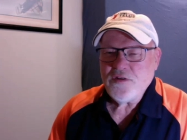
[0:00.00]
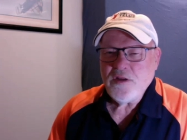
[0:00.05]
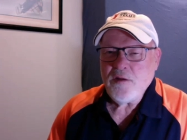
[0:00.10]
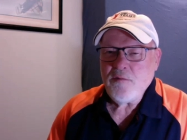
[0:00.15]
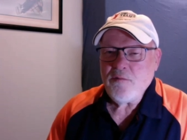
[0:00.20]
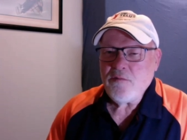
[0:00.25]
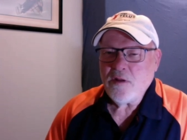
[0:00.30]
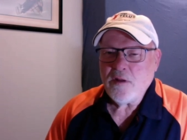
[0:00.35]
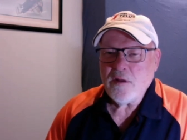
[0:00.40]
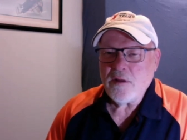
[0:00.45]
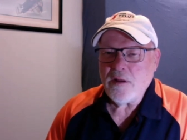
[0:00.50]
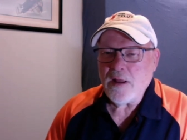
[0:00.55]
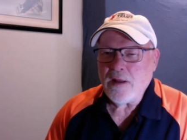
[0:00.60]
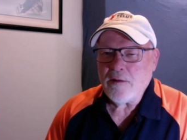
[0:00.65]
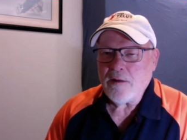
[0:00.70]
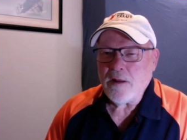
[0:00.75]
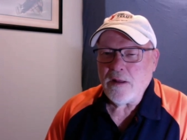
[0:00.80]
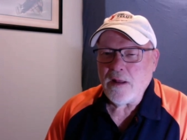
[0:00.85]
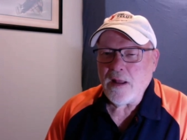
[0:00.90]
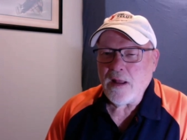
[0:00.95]
seemed that
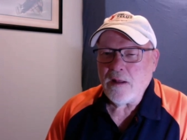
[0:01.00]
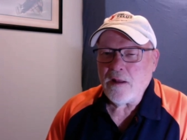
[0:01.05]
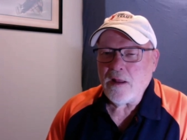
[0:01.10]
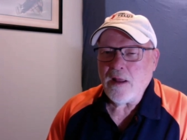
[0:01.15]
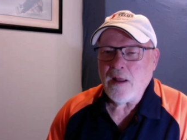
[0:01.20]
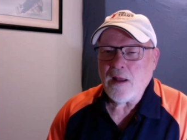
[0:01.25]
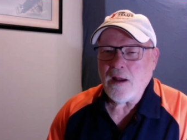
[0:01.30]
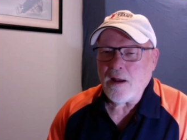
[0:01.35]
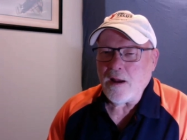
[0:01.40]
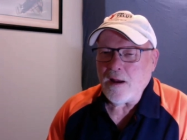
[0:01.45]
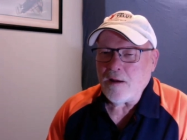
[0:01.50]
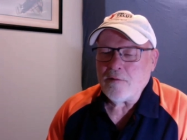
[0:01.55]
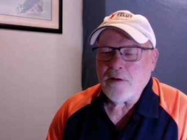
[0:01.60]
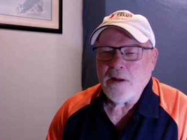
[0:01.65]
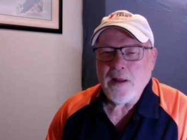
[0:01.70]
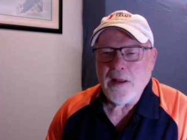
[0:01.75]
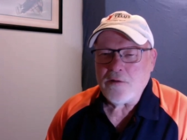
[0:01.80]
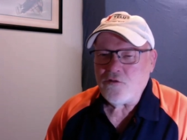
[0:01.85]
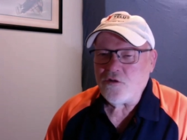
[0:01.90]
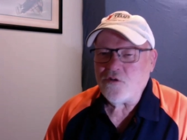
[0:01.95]

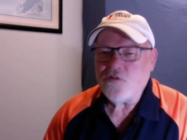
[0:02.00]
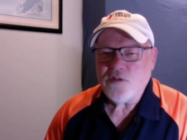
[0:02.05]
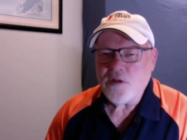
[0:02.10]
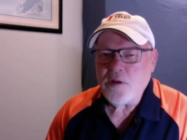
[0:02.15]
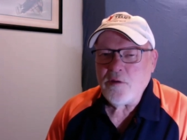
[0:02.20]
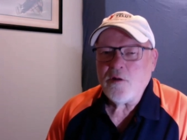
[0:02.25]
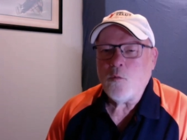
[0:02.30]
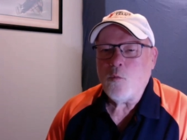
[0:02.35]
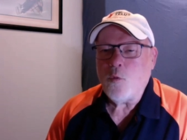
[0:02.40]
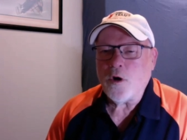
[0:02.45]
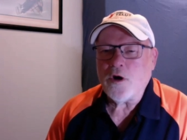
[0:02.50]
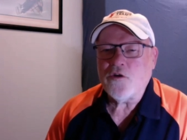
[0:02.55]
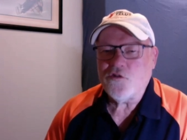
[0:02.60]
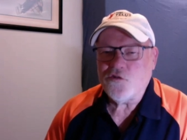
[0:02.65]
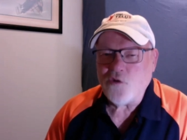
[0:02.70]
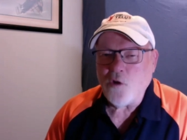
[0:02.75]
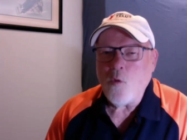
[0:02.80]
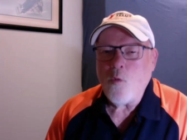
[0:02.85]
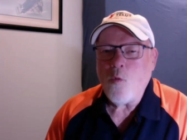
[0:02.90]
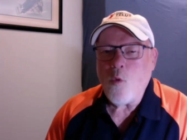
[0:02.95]
It just seemed to work
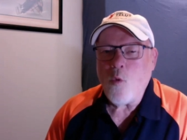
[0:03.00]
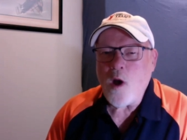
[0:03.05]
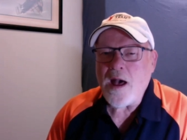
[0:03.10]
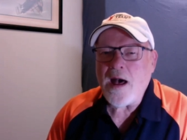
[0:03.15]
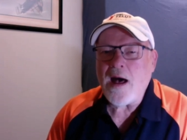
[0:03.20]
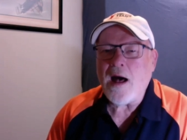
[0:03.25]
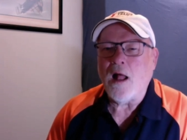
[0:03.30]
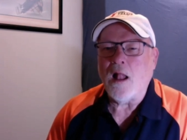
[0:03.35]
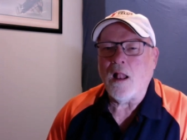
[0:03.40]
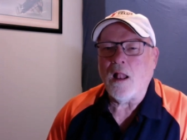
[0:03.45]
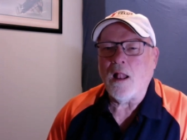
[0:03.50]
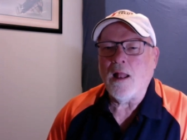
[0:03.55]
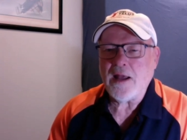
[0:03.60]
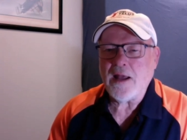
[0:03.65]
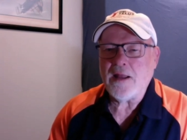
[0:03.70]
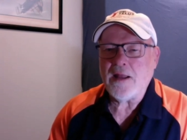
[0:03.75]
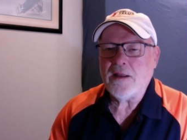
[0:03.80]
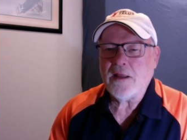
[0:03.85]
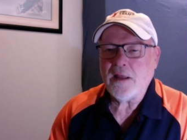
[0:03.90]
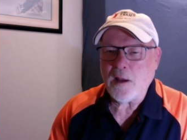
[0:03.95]
so well.
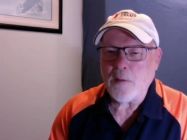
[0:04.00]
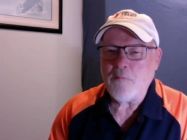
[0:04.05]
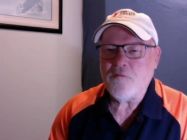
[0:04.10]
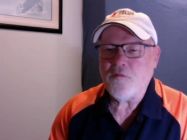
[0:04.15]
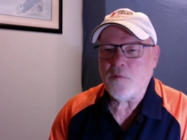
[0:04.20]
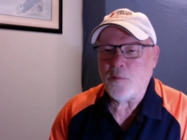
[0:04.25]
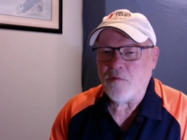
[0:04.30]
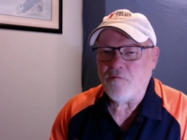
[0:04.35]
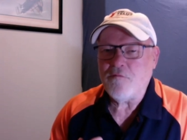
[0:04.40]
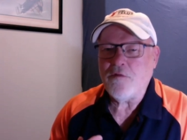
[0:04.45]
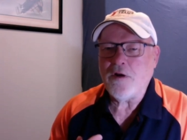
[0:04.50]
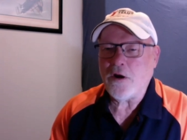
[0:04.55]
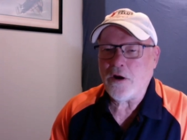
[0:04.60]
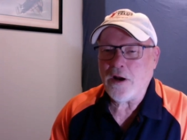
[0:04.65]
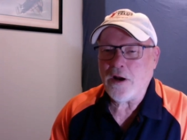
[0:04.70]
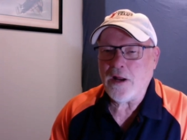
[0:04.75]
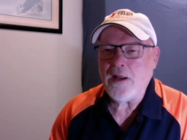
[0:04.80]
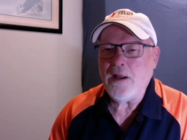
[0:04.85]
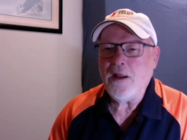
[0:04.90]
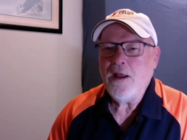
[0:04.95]
I come from a
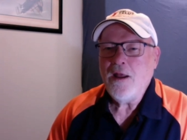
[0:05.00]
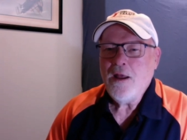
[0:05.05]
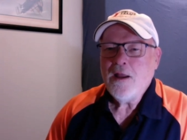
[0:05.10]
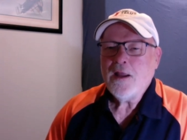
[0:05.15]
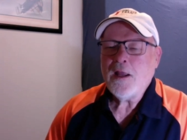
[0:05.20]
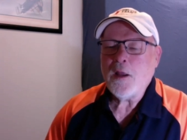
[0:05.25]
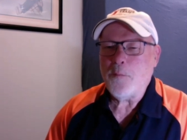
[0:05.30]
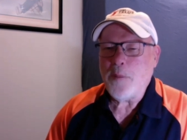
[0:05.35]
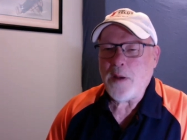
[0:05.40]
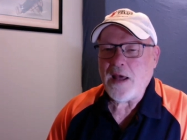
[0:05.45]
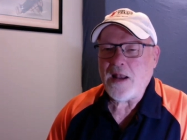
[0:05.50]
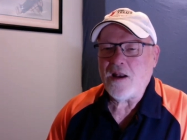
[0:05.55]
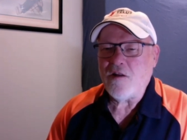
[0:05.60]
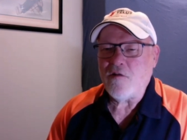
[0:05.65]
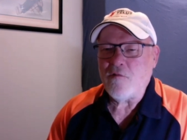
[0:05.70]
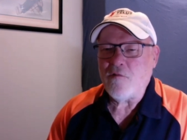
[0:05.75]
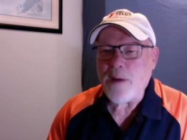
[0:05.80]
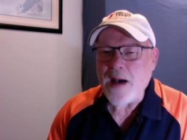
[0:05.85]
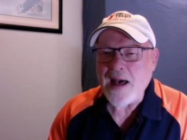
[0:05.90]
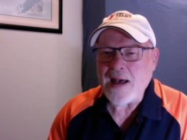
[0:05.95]
very
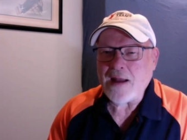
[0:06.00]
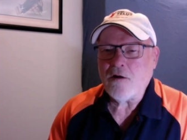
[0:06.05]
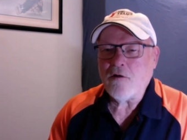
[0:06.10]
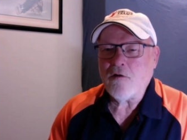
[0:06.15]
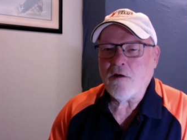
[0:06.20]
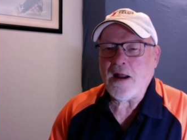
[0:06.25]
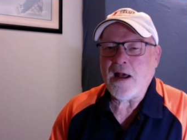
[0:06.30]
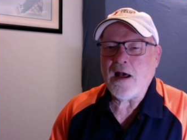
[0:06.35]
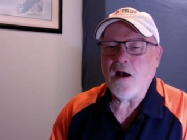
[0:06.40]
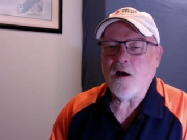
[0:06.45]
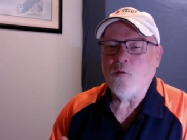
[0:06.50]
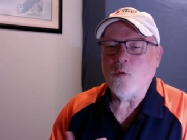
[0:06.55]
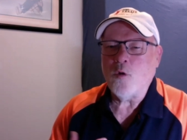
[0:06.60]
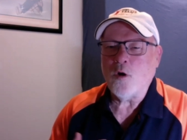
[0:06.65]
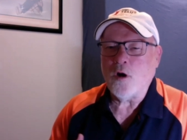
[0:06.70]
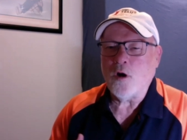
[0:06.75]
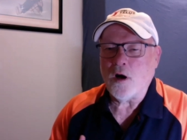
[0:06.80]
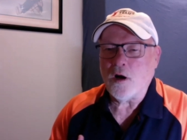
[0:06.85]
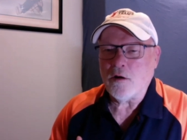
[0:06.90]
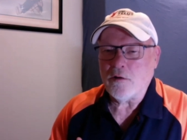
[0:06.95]
competitive background
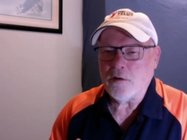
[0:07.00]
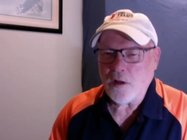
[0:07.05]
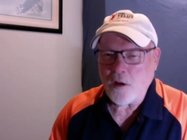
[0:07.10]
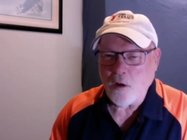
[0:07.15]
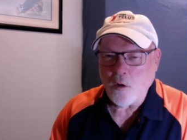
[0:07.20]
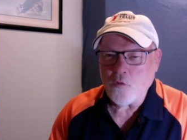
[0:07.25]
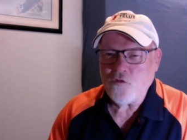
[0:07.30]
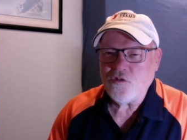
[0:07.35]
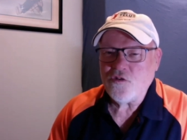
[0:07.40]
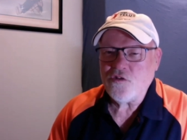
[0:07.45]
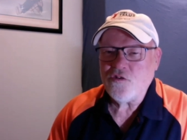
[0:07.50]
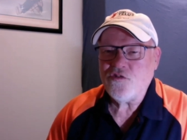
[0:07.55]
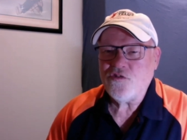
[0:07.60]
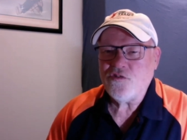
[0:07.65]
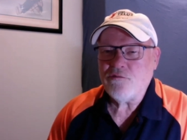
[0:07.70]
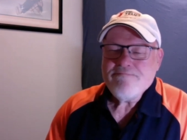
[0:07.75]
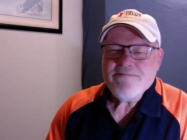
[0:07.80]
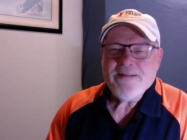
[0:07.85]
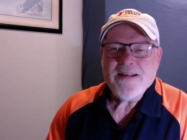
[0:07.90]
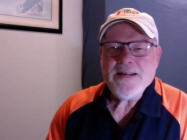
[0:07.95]
where coaches
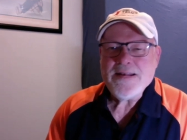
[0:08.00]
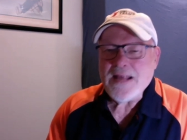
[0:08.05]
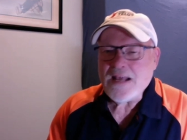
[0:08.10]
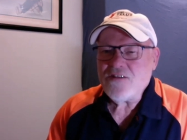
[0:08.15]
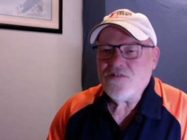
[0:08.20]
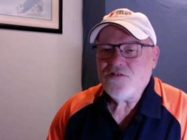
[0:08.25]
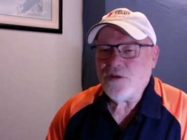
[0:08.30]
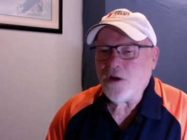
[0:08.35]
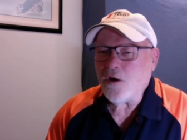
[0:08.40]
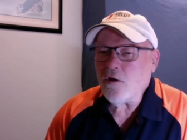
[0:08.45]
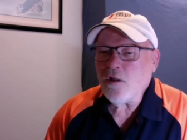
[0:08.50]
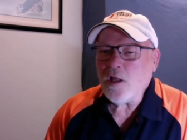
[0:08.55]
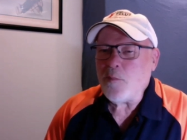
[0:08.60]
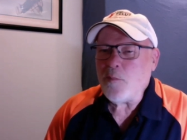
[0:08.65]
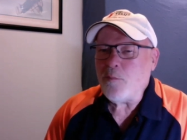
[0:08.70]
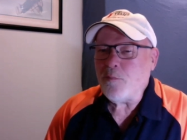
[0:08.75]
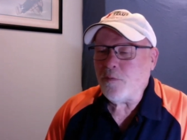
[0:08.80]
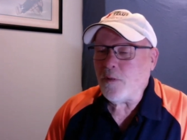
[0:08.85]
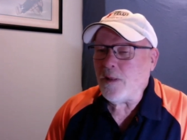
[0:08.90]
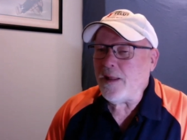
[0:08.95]
didn't necessarily
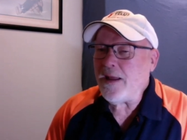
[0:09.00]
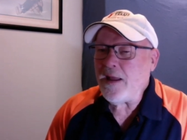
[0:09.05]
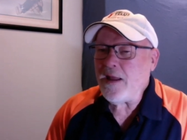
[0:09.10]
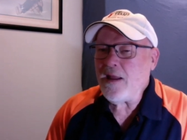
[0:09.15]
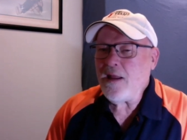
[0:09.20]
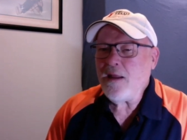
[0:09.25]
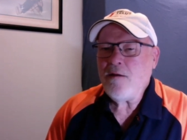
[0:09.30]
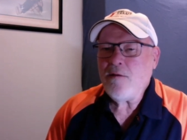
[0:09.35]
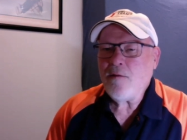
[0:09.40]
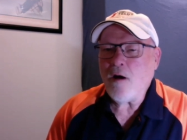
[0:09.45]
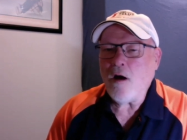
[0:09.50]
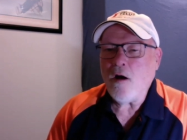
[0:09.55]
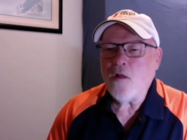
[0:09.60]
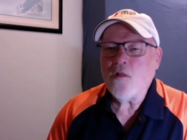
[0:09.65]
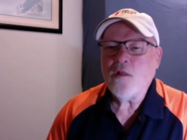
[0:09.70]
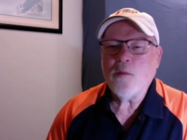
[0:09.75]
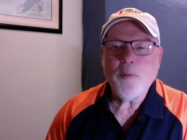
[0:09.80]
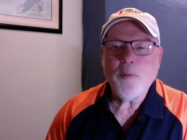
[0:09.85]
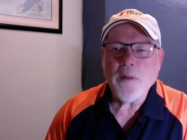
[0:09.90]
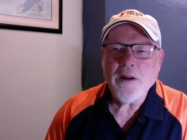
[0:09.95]
play all
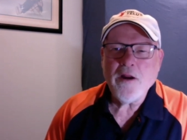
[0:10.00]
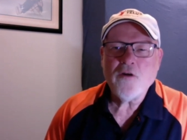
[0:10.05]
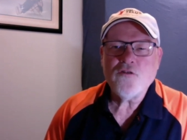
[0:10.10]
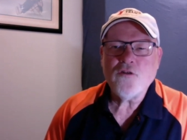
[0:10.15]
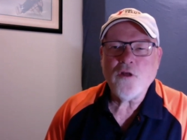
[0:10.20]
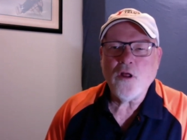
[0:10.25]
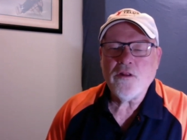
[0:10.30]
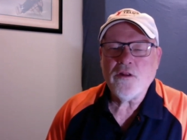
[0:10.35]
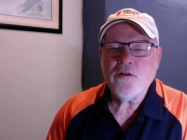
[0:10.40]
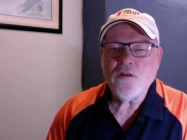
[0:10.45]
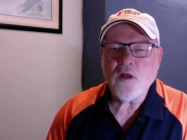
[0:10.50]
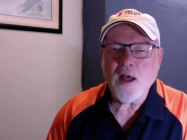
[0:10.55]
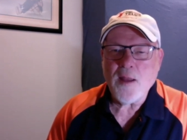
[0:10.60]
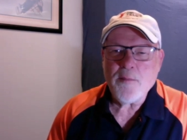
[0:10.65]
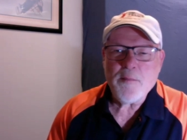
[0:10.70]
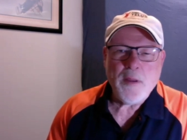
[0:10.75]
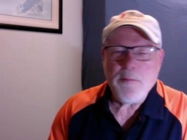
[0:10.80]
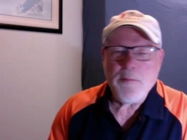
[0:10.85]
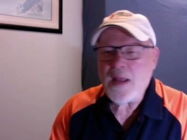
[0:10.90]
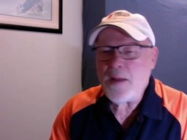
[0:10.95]
the players all the time.
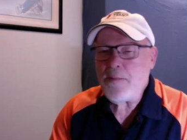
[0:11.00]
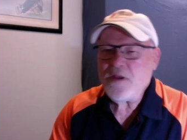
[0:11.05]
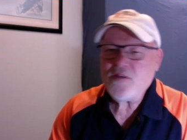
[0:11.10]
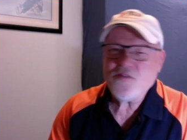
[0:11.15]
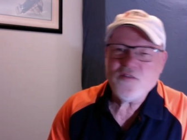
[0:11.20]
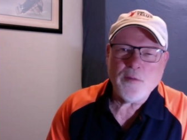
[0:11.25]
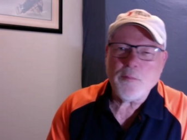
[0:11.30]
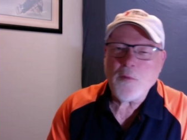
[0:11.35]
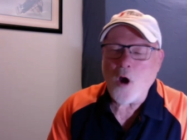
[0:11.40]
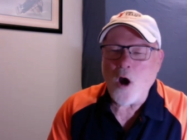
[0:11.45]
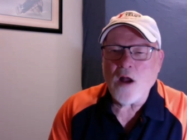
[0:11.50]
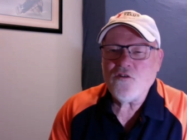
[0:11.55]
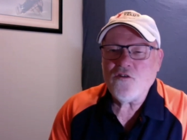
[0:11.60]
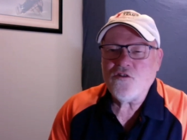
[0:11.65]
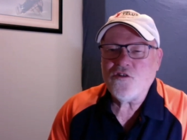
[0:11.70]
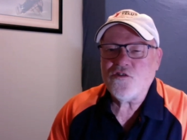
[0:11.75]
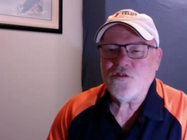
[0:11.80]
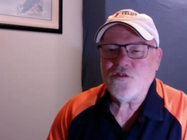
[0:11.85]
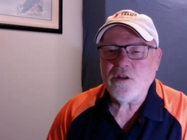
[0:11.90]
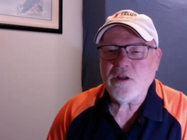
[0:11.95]
And maybe
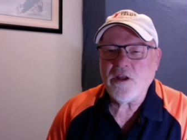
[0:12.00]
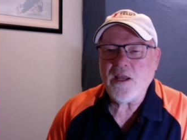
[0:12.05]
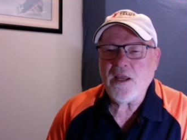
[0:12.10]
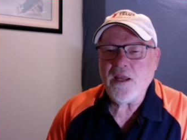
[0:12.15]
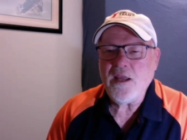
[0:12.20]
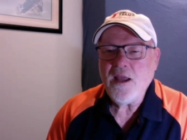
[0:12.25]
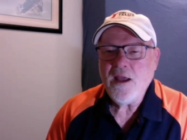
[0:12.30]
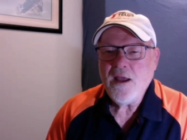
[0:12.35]
subconsciously